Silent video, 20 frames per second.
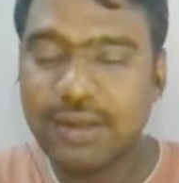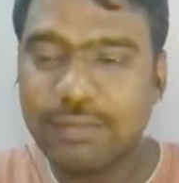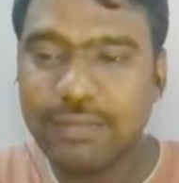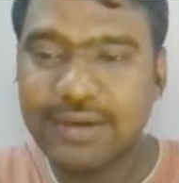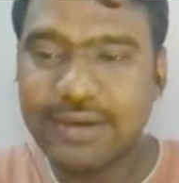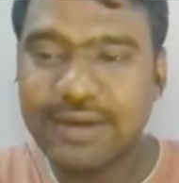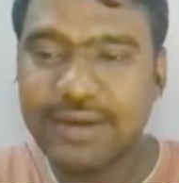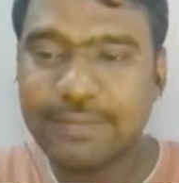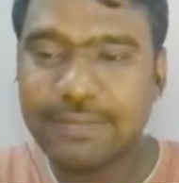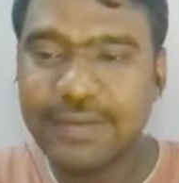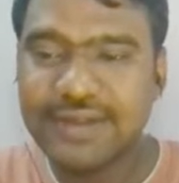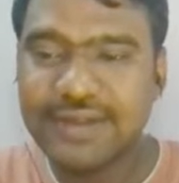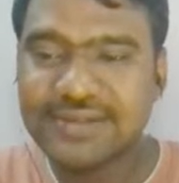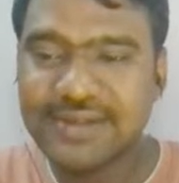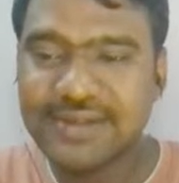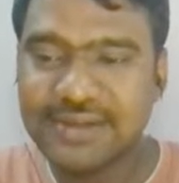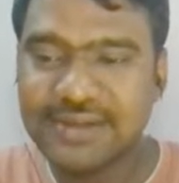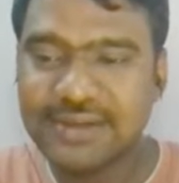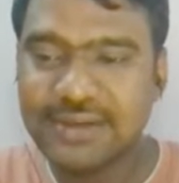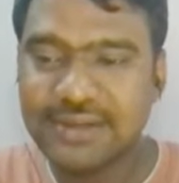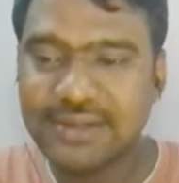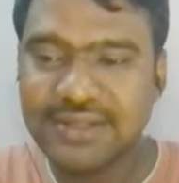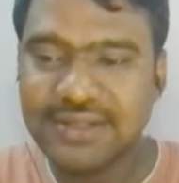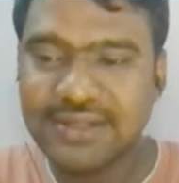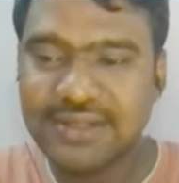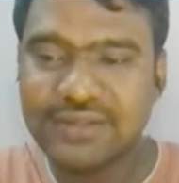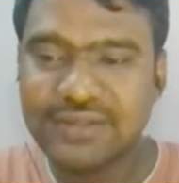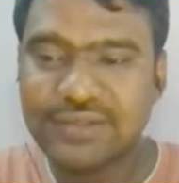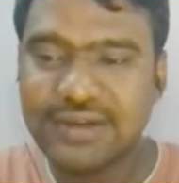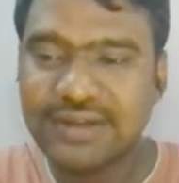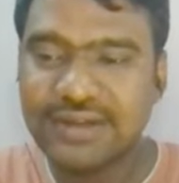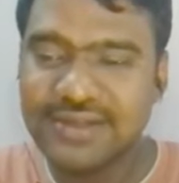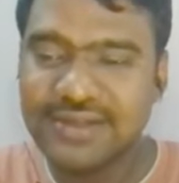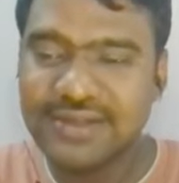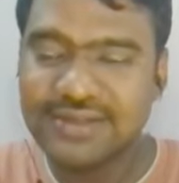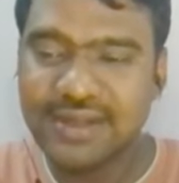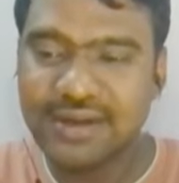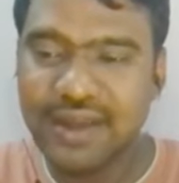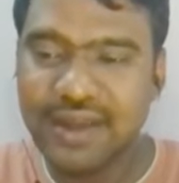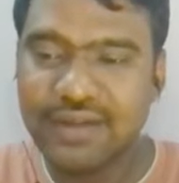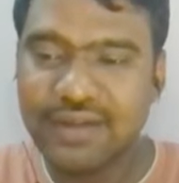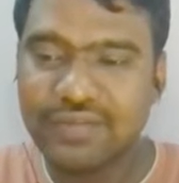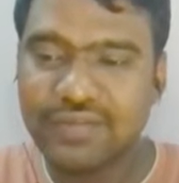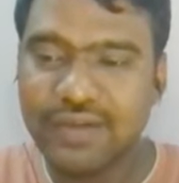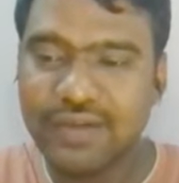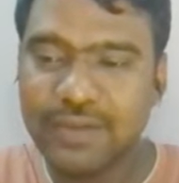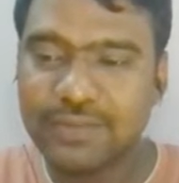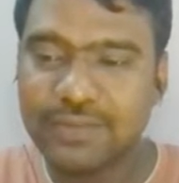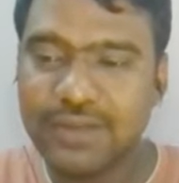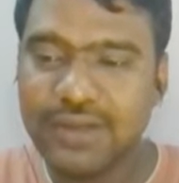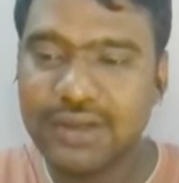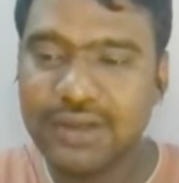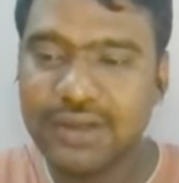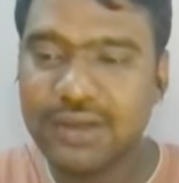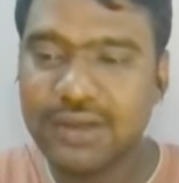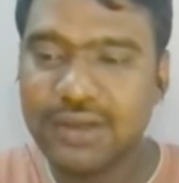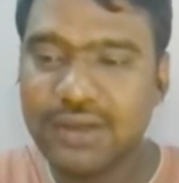But in present, these filters are enough for me.